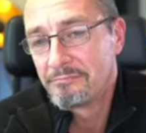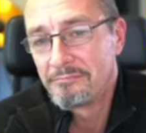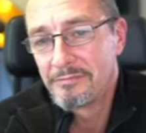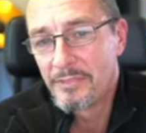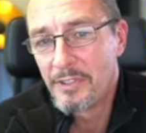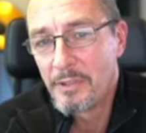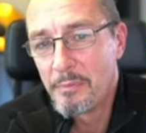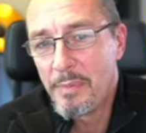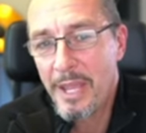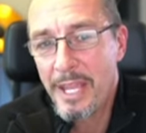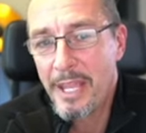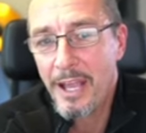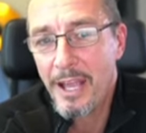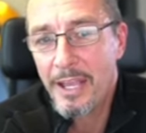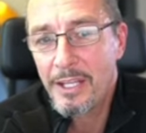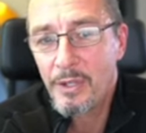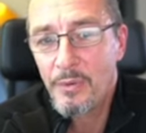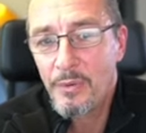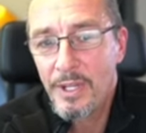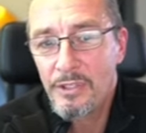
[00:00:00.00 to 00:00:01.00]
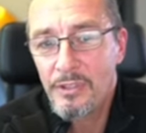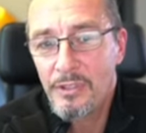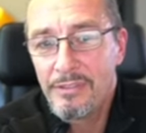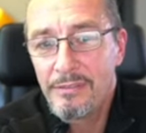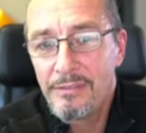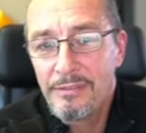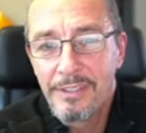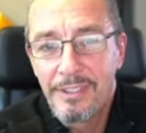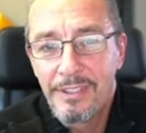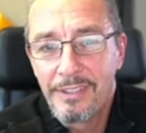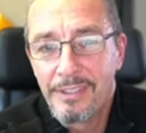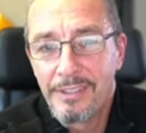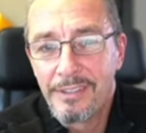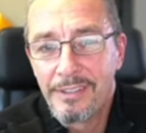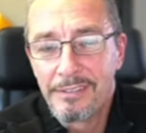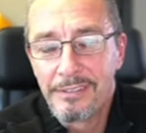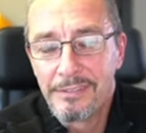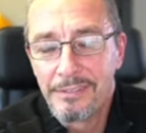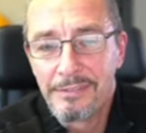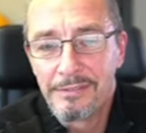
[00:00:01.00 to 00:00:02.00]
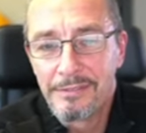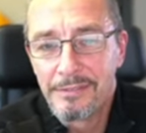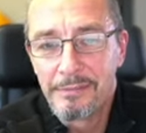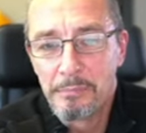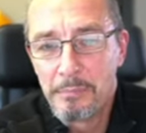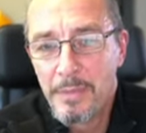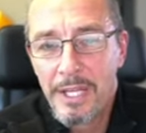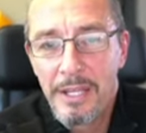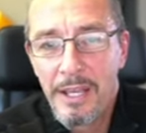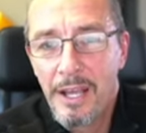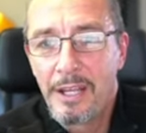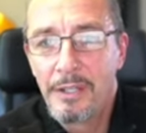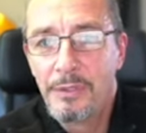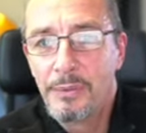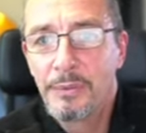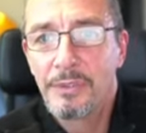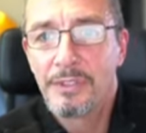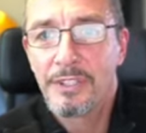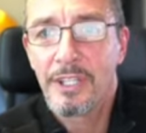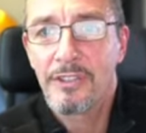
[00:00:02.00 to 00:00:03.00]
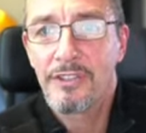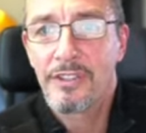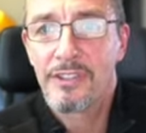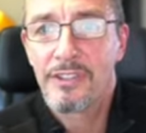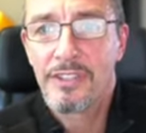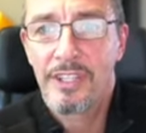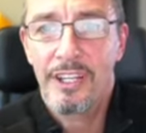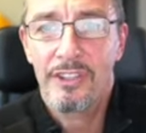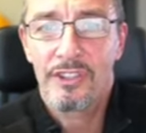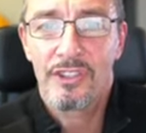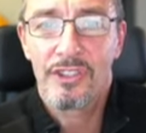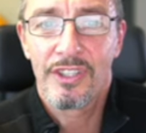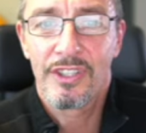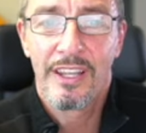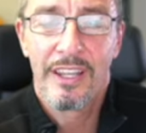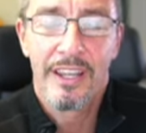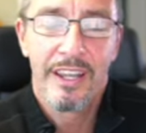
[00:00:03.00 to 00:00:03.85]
the may I question, may I do such and such?